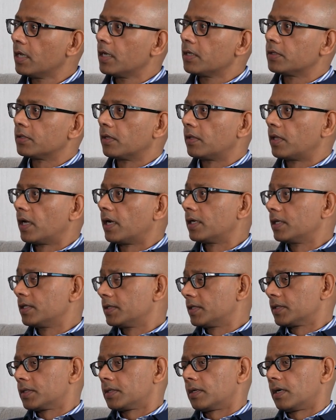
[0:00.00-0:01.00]
So that is
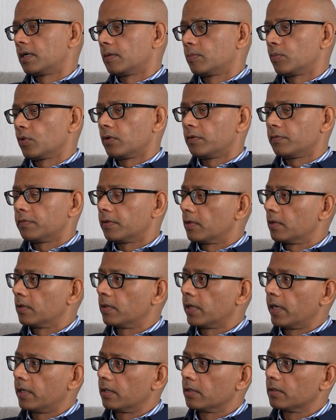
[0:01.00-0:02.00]
a starting point for
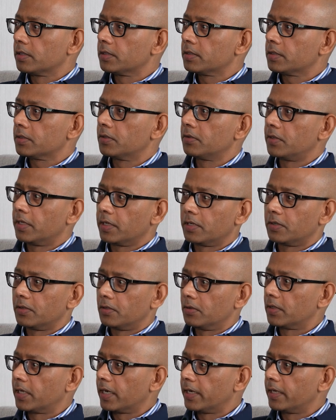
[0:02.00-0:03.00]
our analysts, so they can
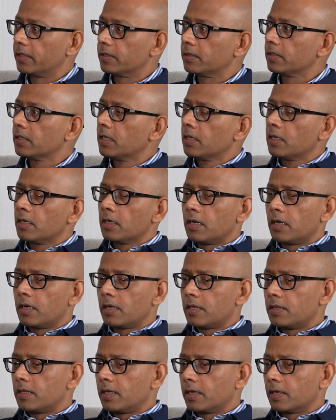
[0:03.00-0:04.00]
look at it
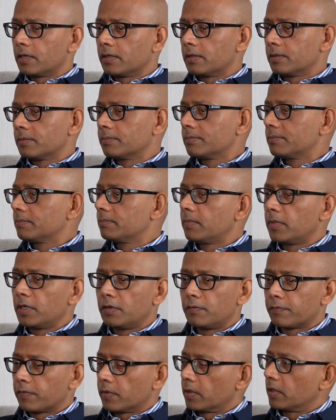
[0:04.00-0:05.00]
and they can
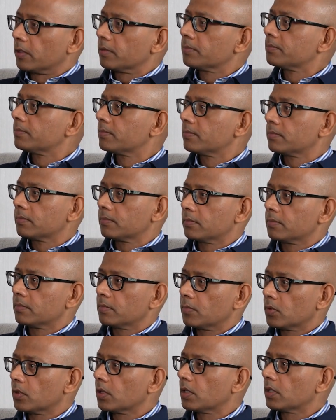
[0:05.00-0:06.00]
infer
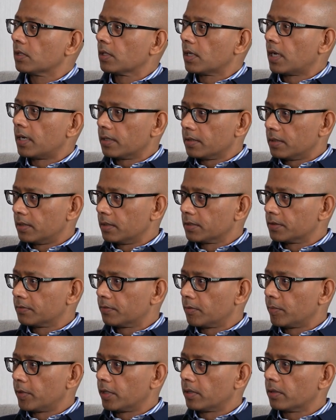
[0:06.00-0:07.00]
a lot of things
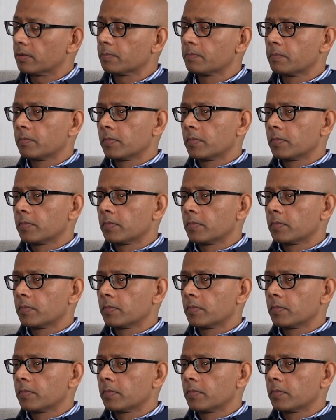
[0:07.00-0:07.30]
from there.